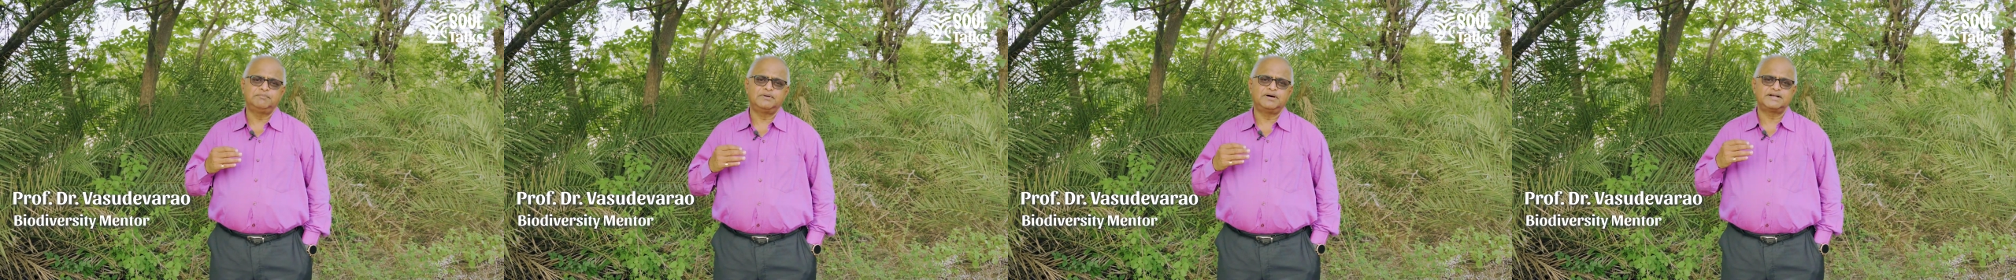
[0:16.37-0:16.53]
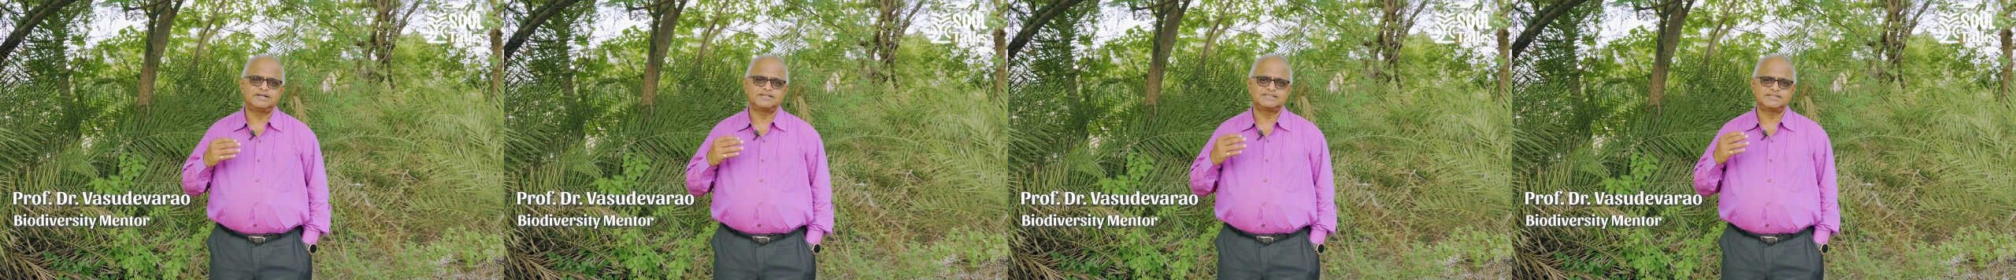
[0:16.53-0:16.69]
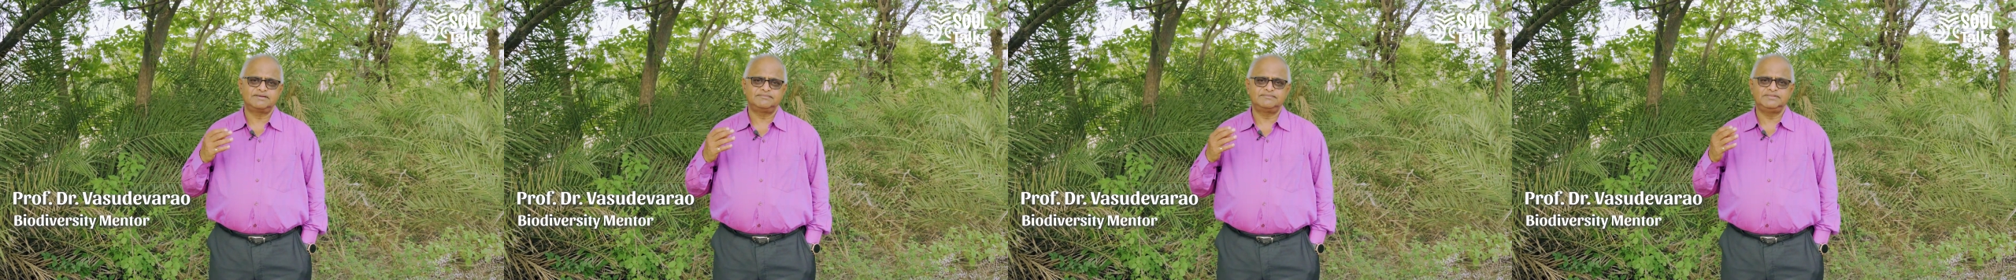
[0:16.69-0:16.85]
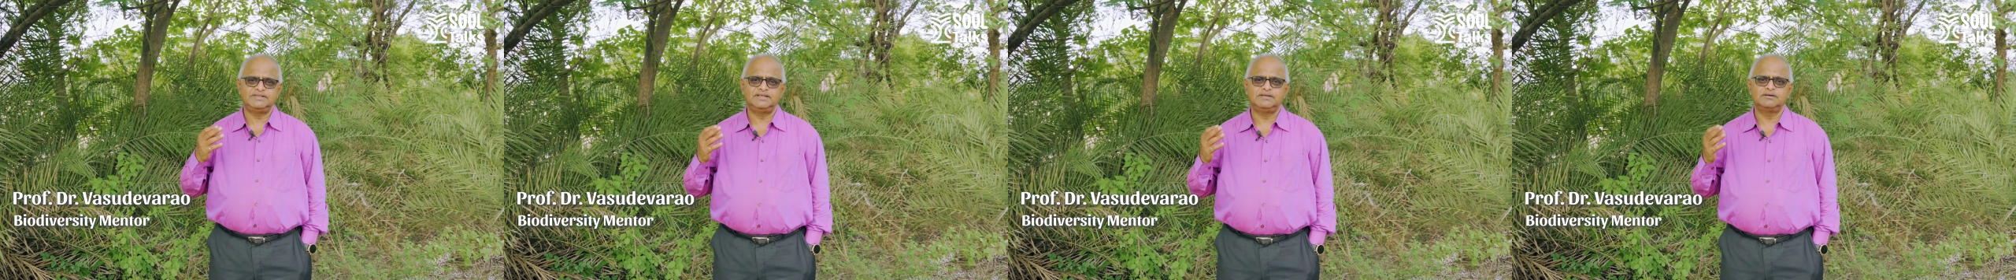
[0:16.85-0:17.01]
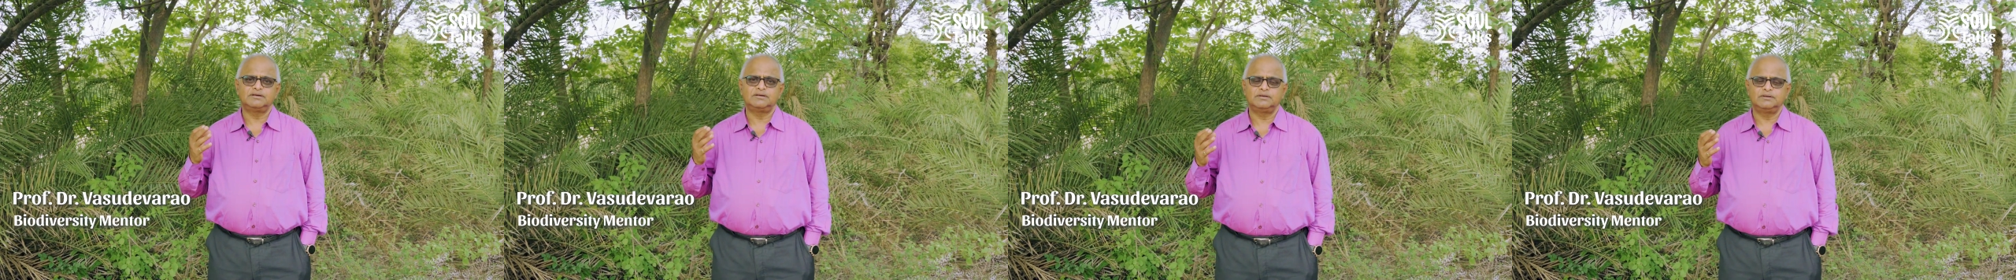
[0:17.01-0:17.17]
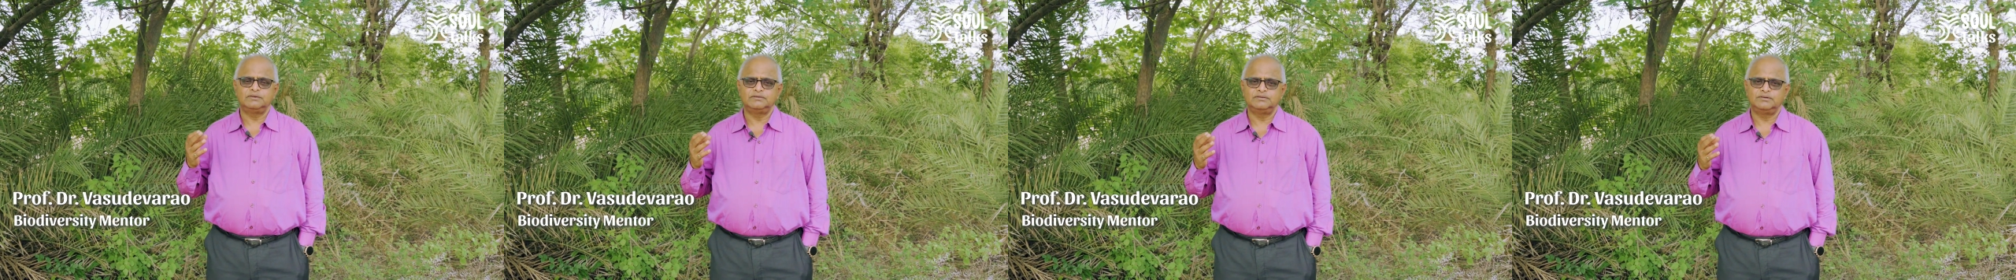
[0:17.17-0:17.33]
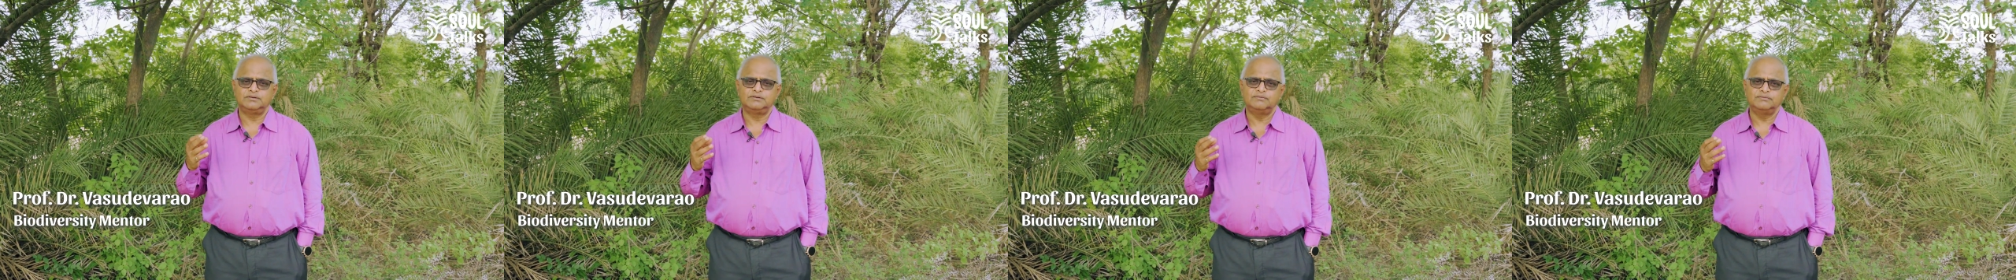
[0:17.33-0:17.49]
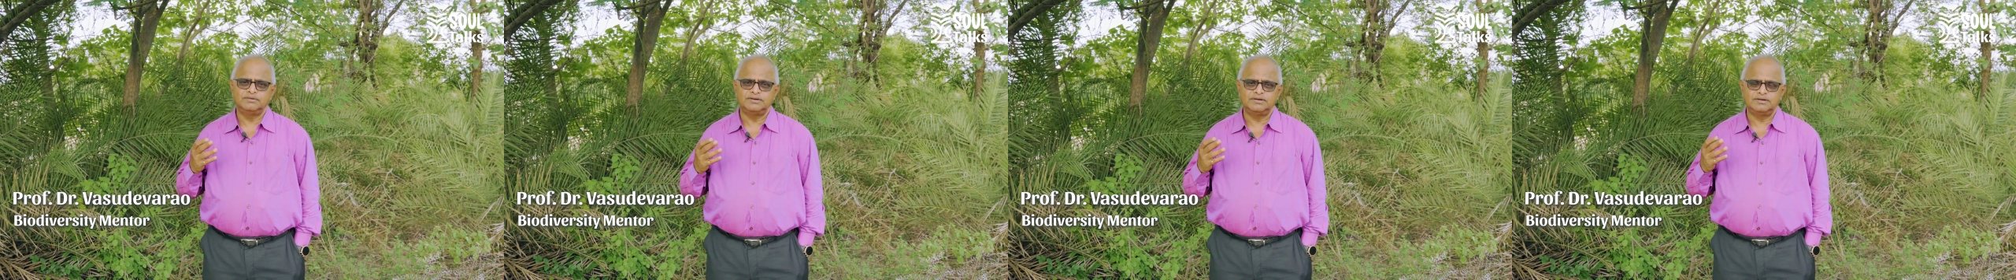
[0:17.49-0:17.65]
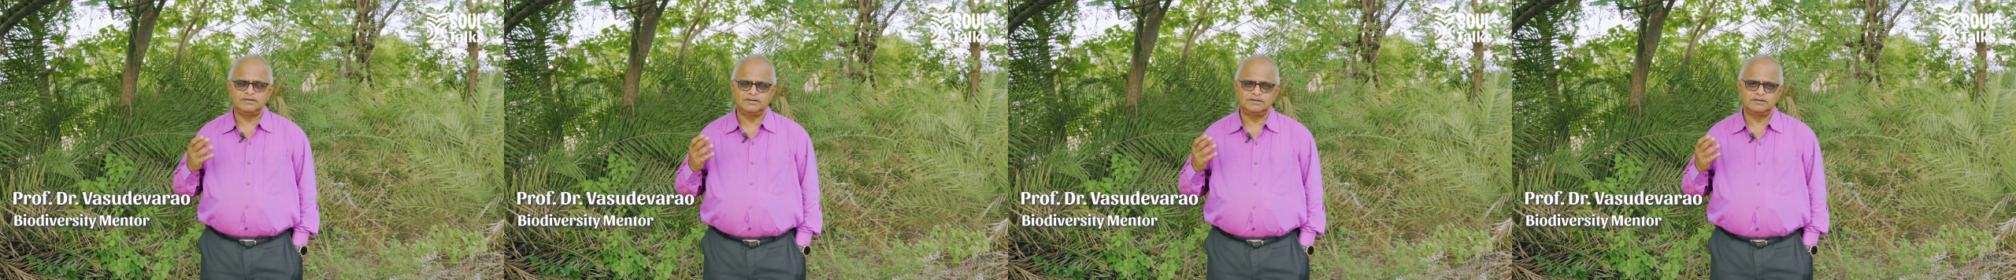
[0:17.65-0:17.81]
parts of the
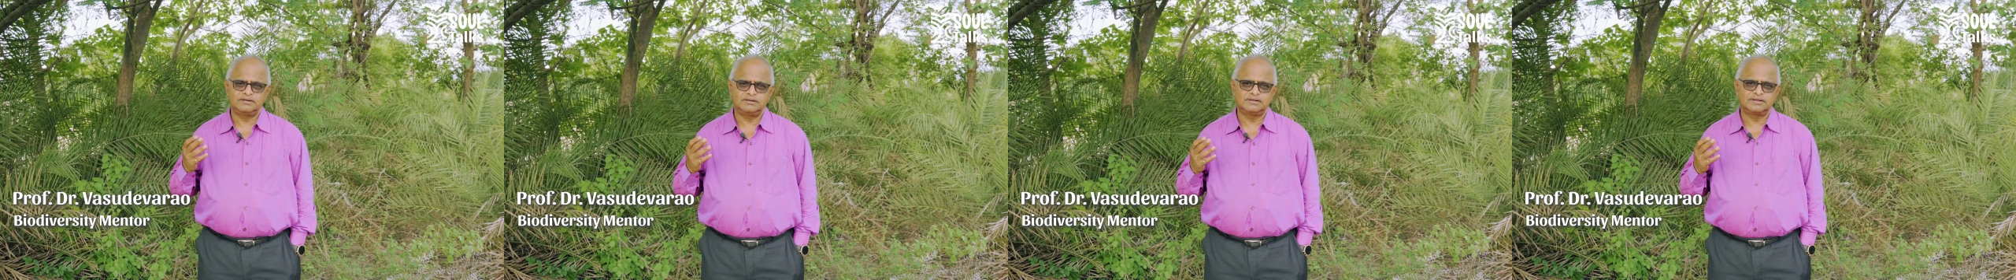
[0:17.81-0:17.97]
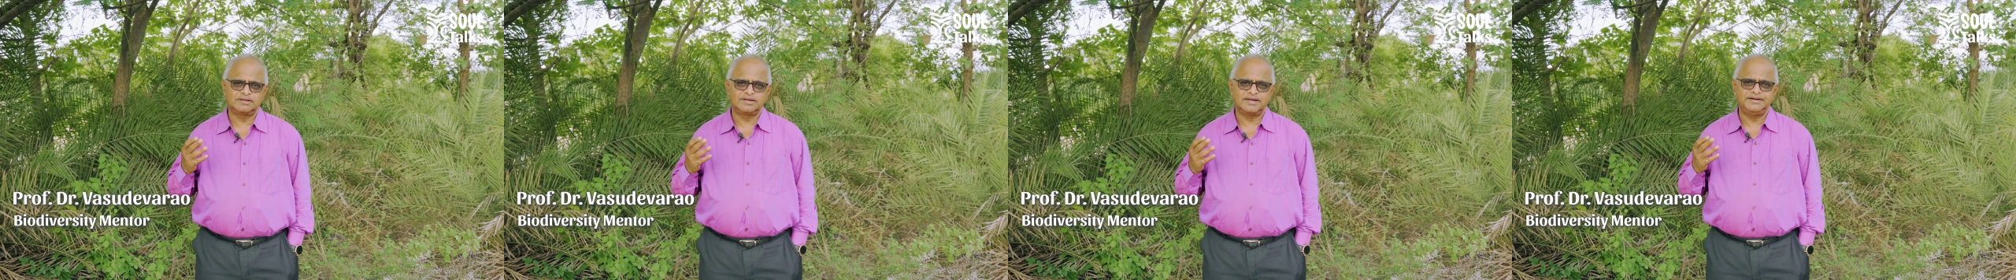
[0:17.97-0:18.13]
uh,